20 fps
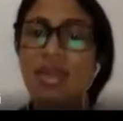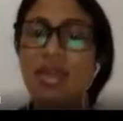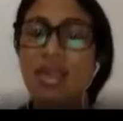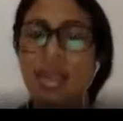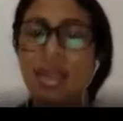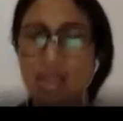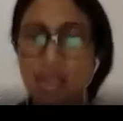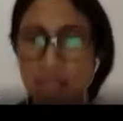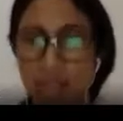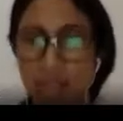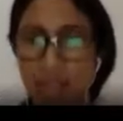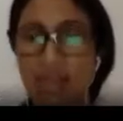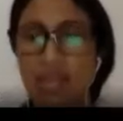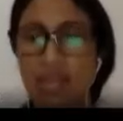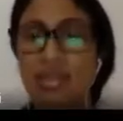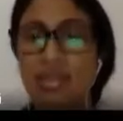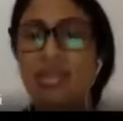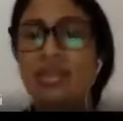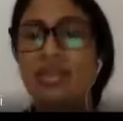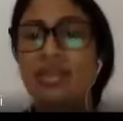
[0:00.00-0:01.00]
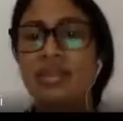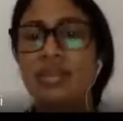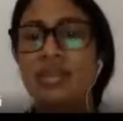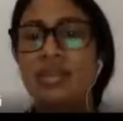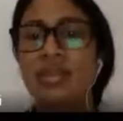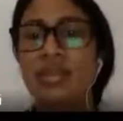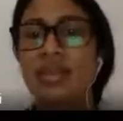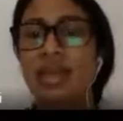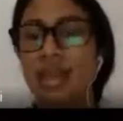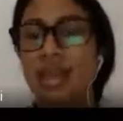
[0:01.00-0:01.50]
That
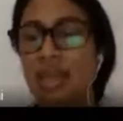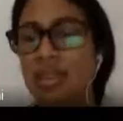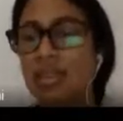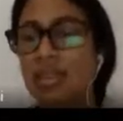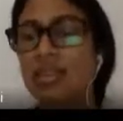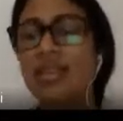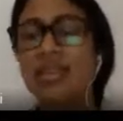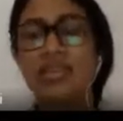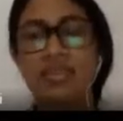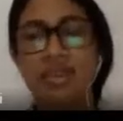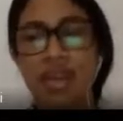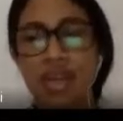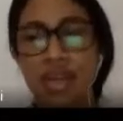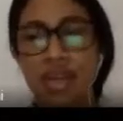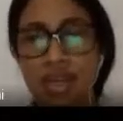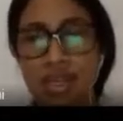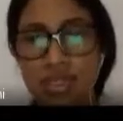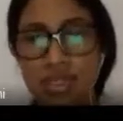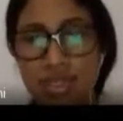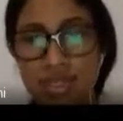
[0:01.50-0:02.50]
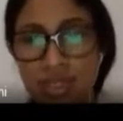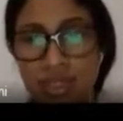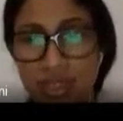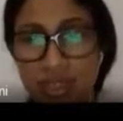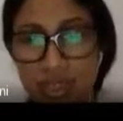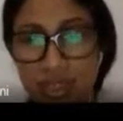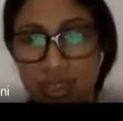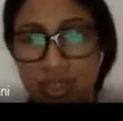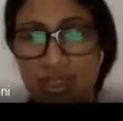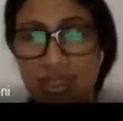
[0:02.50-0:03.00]
in this financial
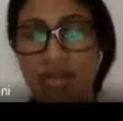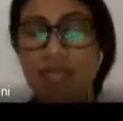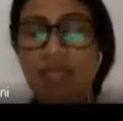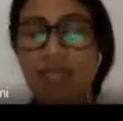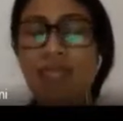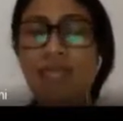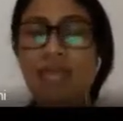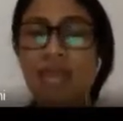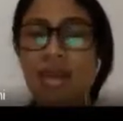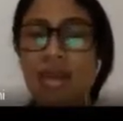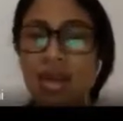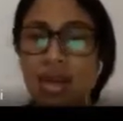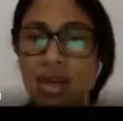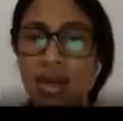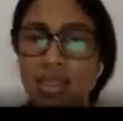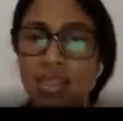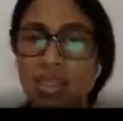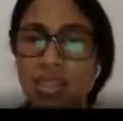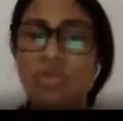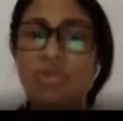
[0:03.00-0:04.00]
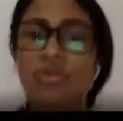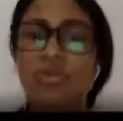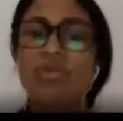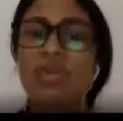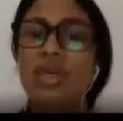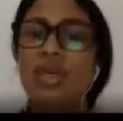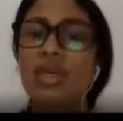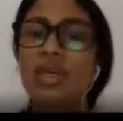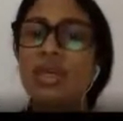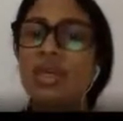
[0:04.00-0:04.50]
system, there should
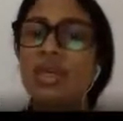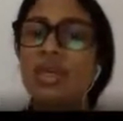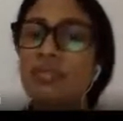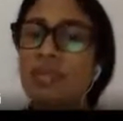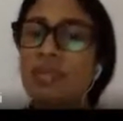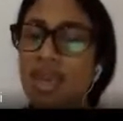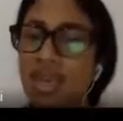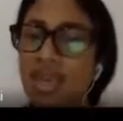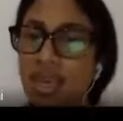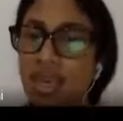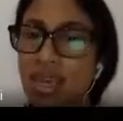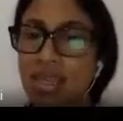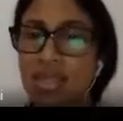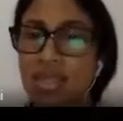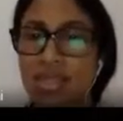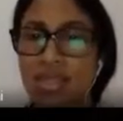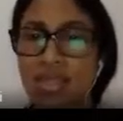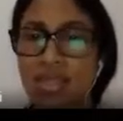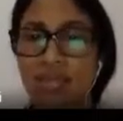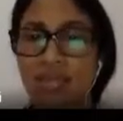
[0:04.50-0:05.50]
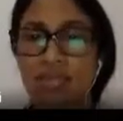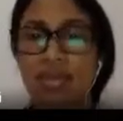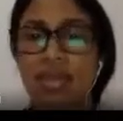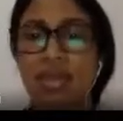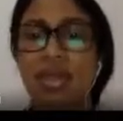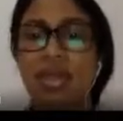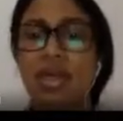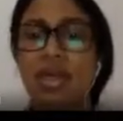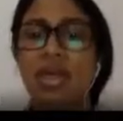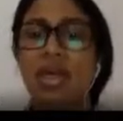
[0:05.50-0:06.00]
be a mechanism
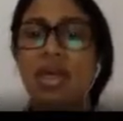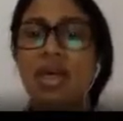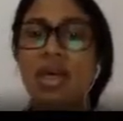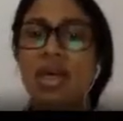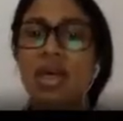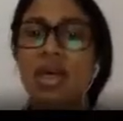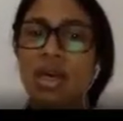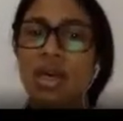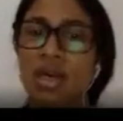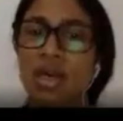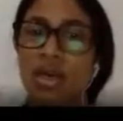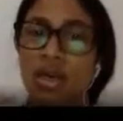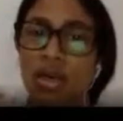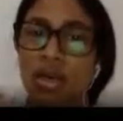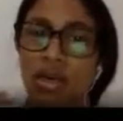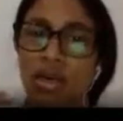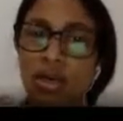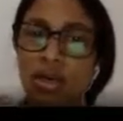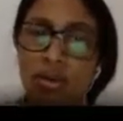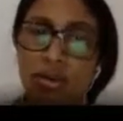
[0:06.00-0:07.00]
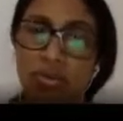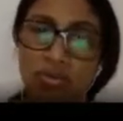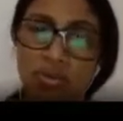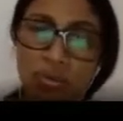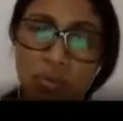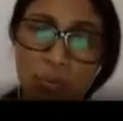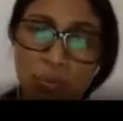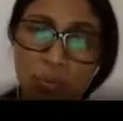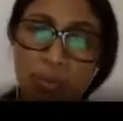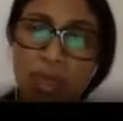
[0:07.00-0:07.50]

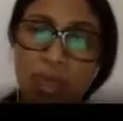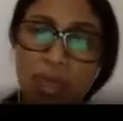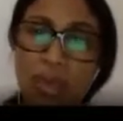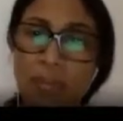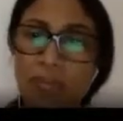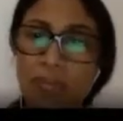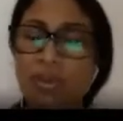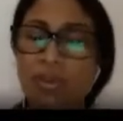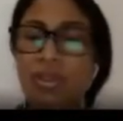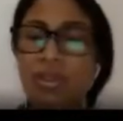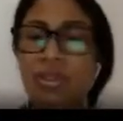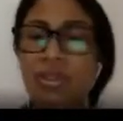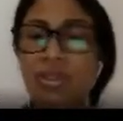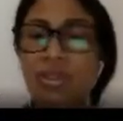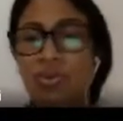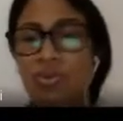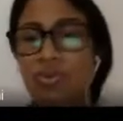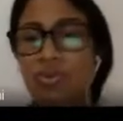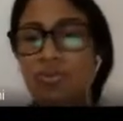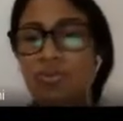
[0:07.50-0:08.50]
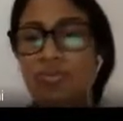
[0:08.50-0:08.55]
for people to